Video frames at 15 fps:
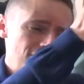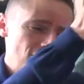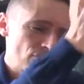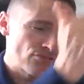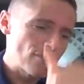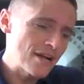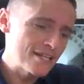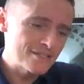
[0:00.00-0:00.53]
in
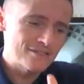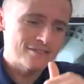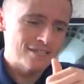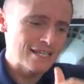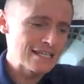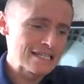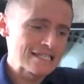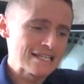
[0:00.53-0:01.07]
great
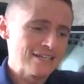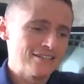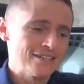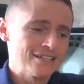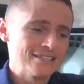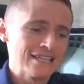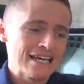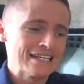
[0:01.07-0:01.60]
detail,
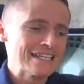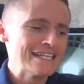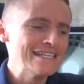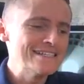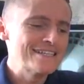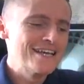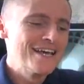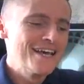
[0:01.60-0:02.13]
and
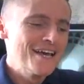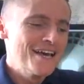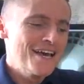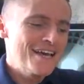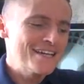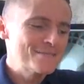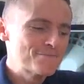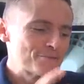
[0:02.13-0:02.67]
he's
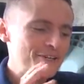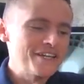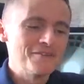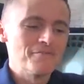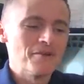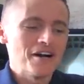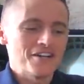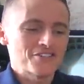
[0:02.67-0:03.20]

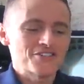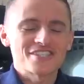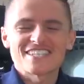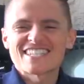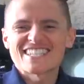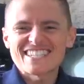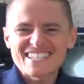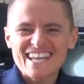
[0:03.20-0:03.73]
pretty much the
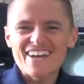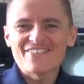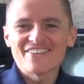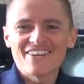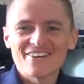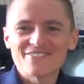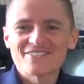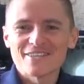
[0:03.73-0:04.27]

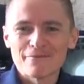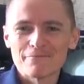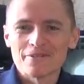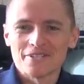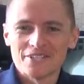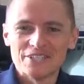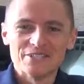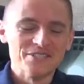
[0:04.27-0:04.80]

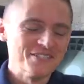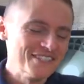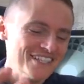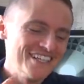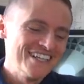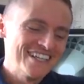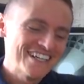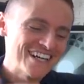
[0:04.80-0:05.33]
stereotypical
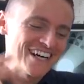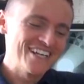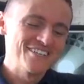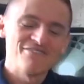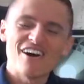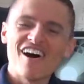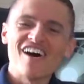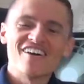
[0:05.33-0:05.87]
kind
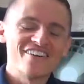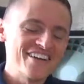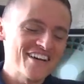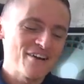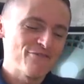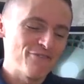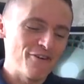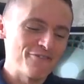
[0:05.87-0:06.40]
of
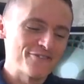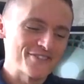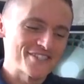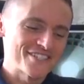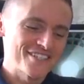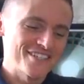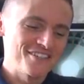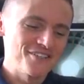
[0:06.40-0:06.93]
RAF
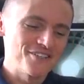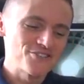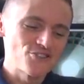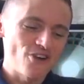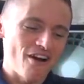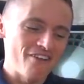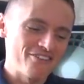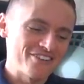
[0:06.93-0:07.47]
officer, you know,
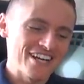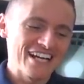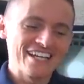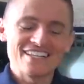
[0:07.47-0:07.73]
driving.